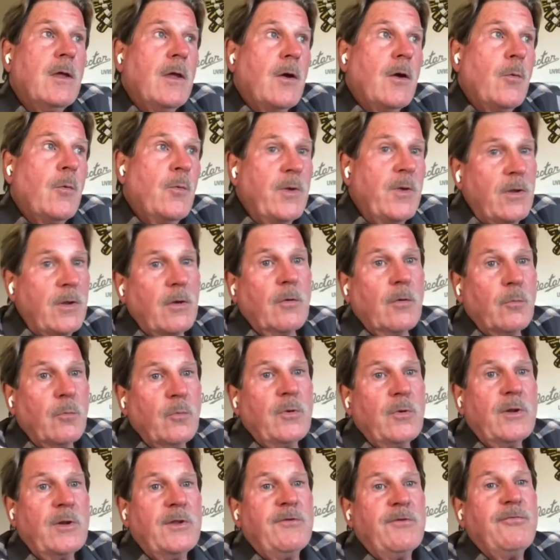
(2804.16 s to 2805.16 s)
we are
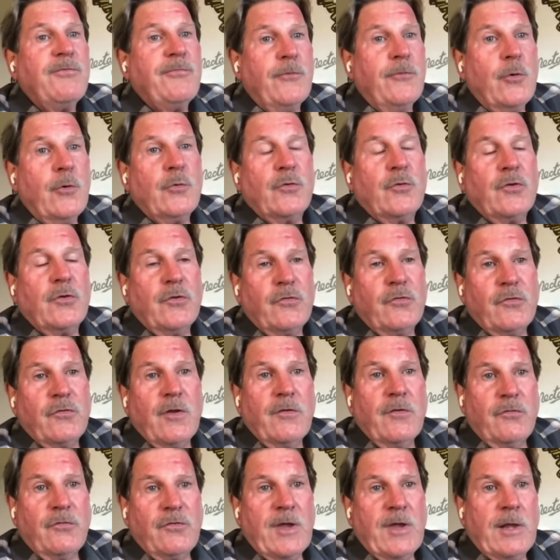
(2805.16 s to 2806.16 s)
really focused
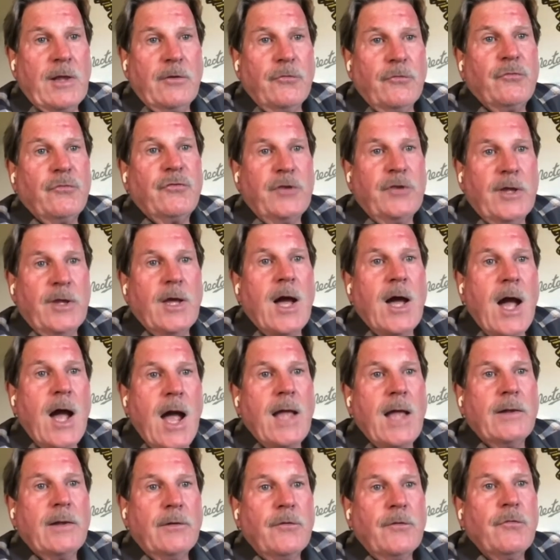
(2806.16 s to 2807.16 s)
on San Lucia
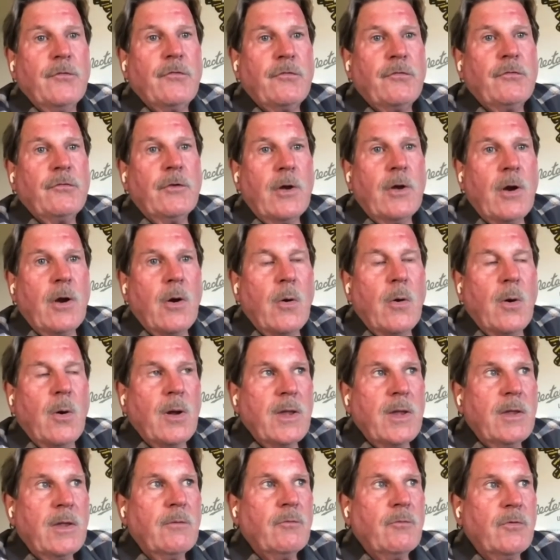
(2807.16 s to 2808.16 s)
Highlands. So
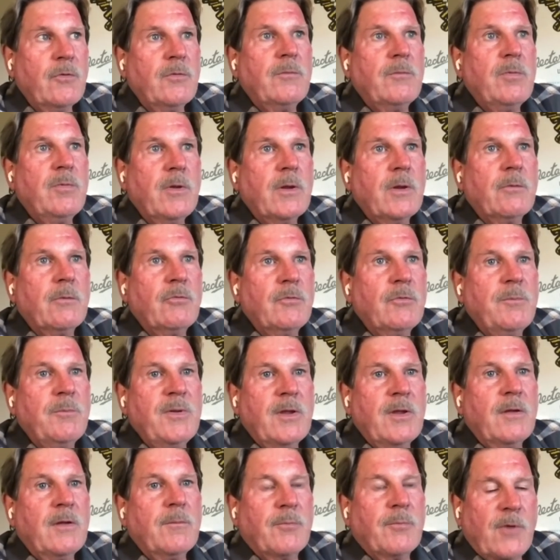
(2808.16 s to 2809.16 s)
it would
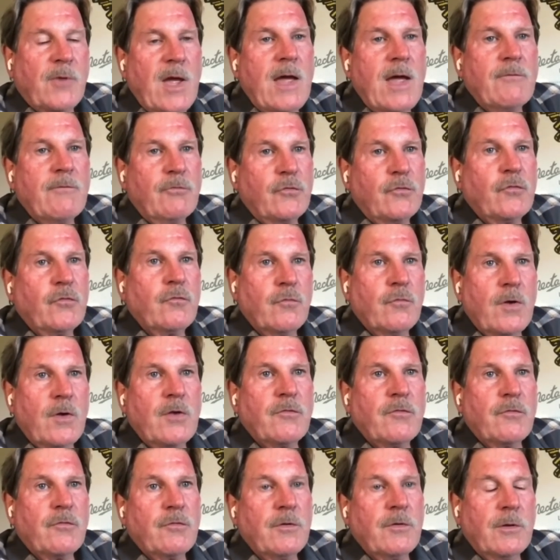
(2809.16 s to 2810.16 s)
be a kind of a
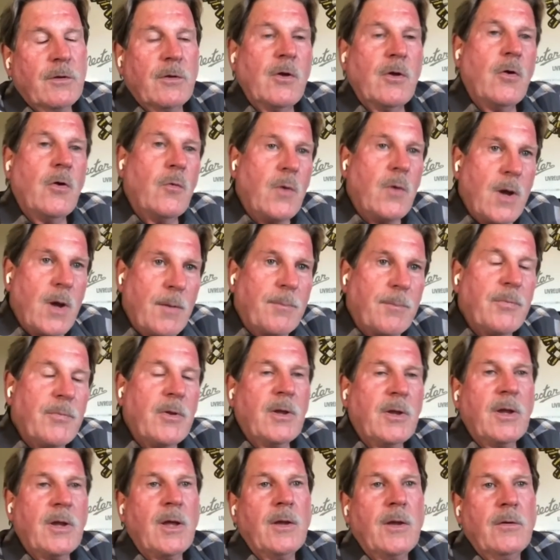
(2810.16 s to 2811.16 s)
stretch to go up
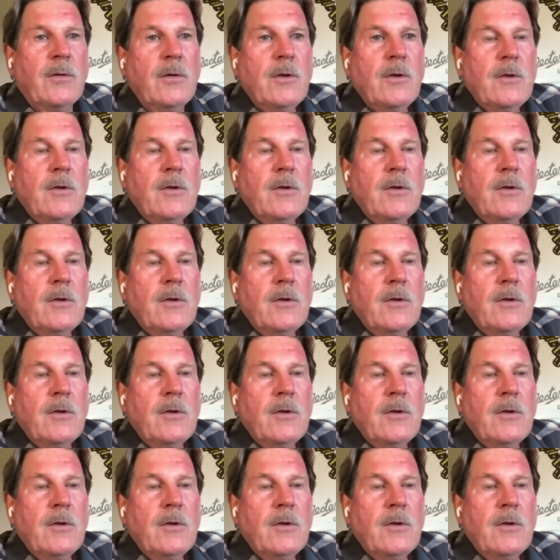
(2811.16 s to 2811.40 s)
and